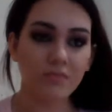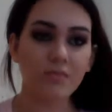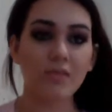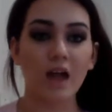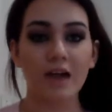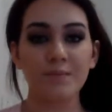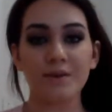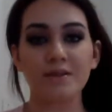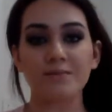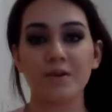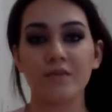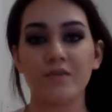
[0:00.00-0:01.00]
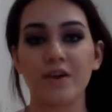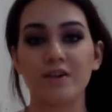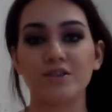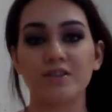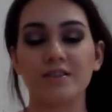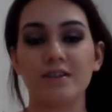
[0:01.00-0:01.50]
Amy's motivation
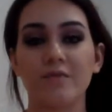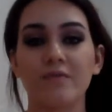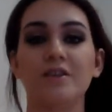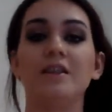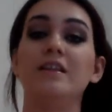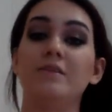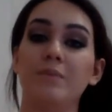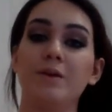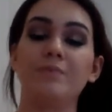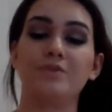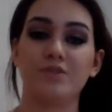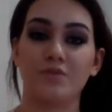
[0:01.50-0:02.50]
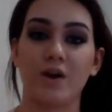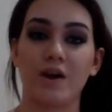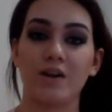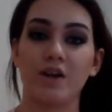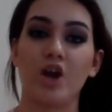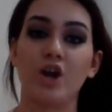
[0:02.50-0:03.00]
is definitely the people
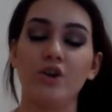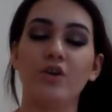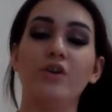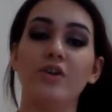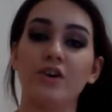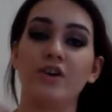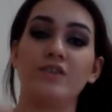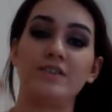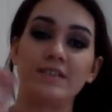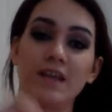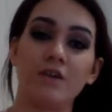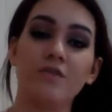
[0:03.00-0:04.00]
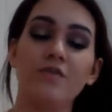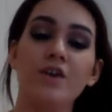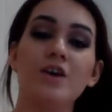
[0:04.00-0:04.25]
surrounding her, not herself.